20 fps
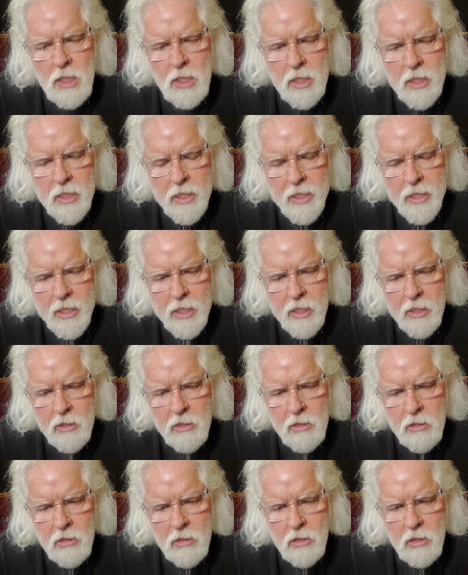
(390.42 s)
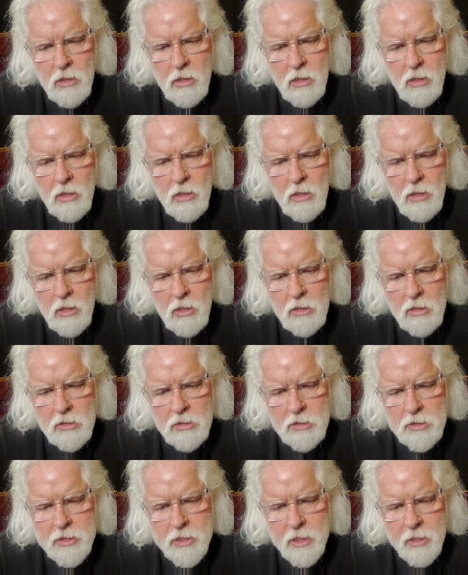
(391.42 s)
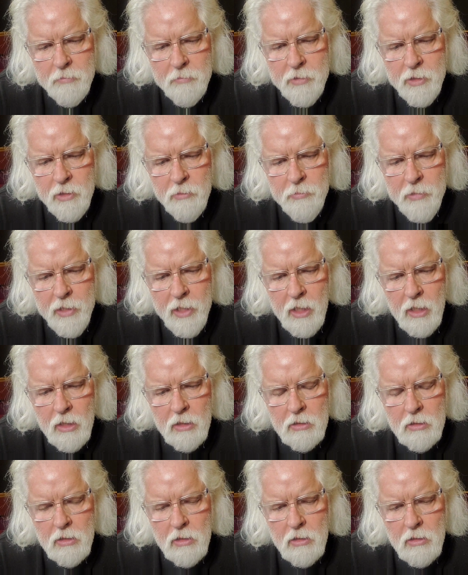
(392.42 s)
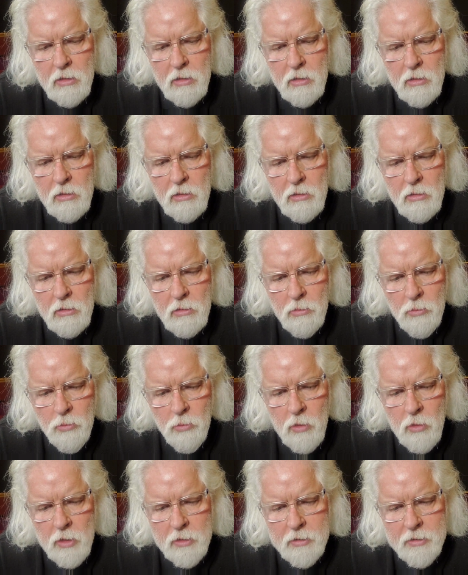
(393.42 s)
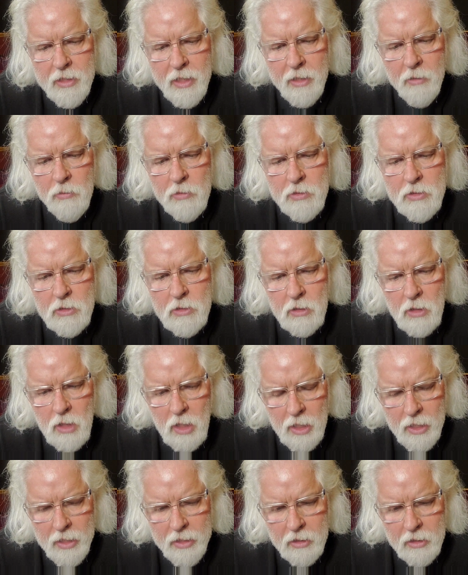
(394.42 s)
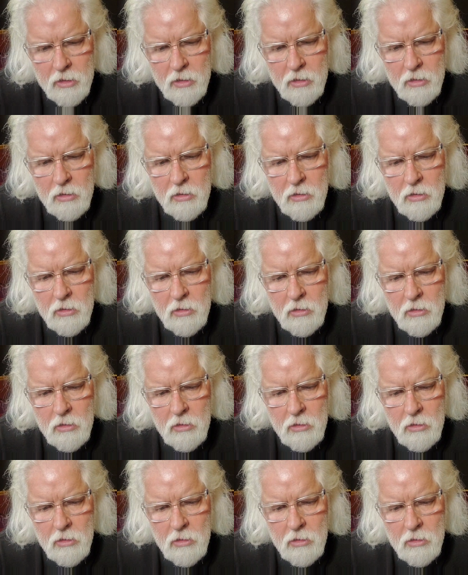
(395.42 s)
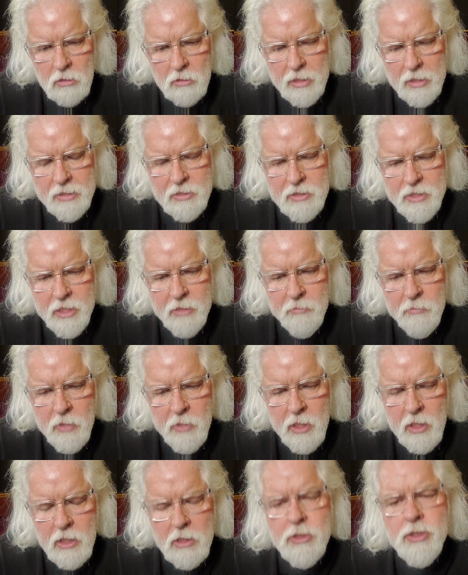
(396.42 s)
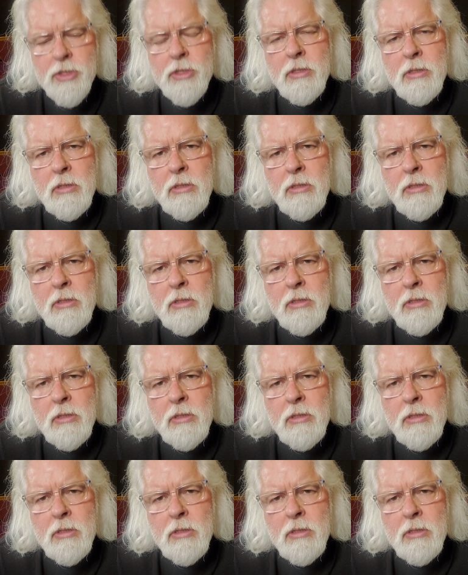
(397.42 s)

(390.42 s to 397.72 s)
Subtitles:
And tell me about what that was like, that 10 minutes.